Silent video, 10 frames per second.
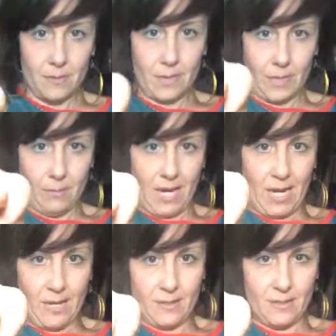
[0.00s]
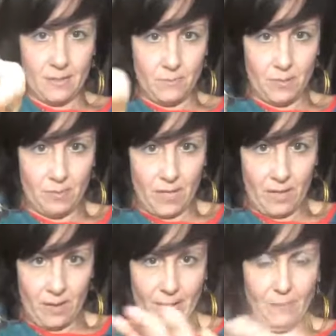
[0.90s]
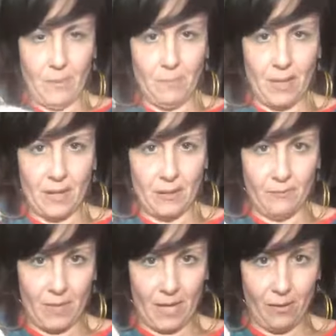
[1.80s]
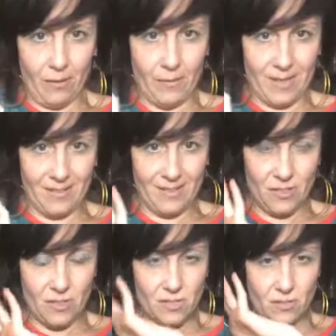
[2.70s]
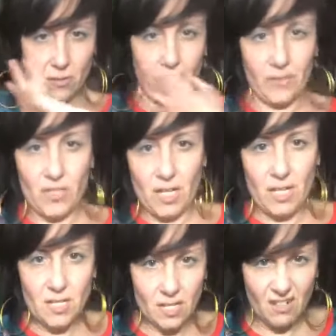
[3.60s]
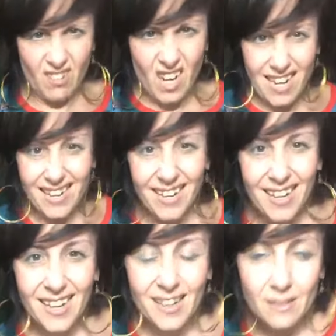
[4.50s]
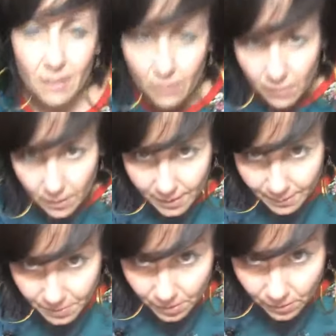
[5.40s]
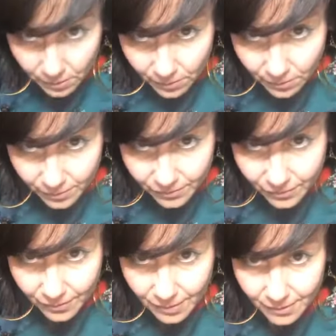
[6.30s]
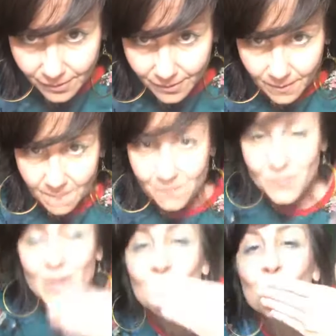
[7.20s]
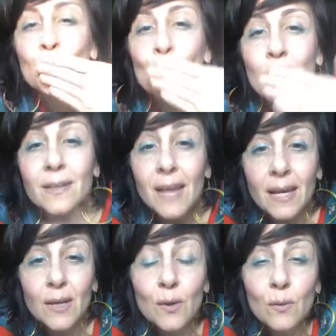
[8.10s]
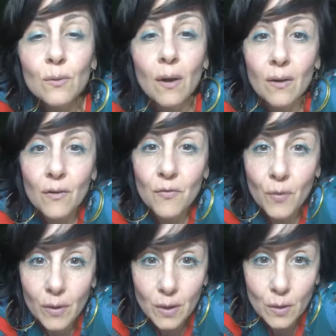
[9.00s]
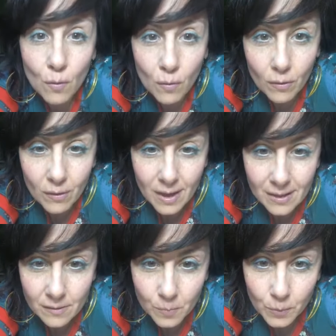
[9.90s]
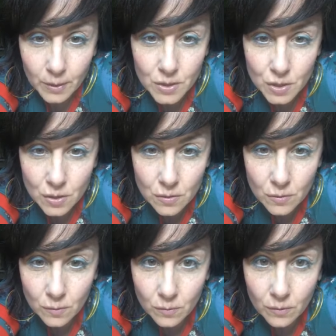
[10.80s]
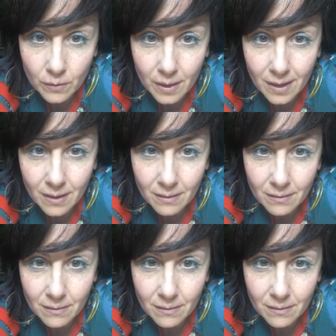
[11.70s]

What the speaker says: Like my hand isn't, but every bit of my arm is. It's just always changing, right? It's either elliptical or circular. Thank you for your inspiration too, Doreen,